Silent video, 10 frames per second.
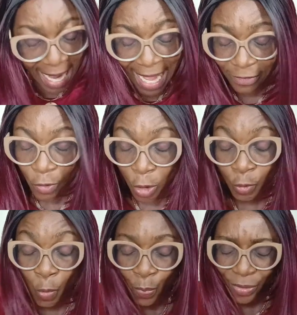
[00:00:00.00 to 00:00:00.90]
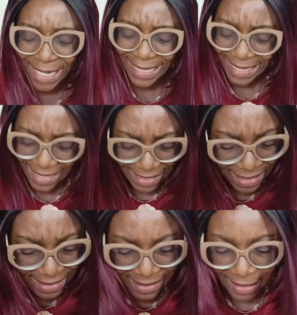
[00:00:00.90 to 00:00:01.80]
Ask God to bring
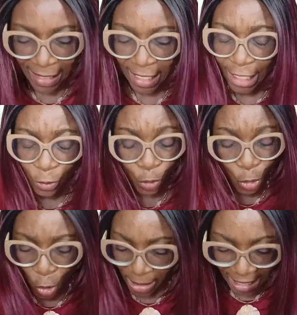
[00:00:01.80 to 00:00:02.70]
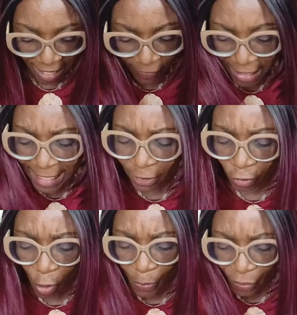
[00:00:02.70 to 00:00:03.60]
healing into your life. And let
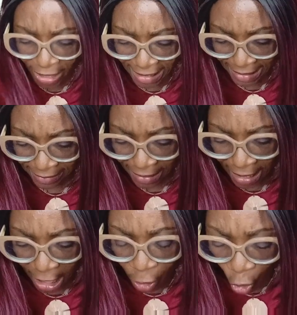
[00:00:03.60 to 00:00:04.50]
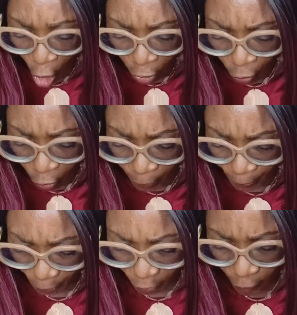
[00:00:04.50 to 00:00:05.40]
us also pray that God
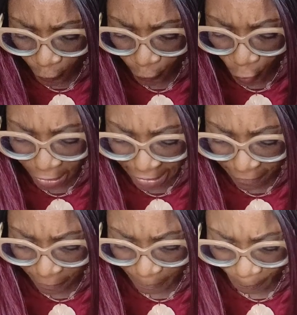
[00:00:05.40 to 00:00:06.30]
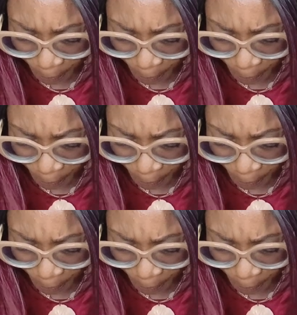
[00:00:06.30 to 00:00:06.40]
will forgive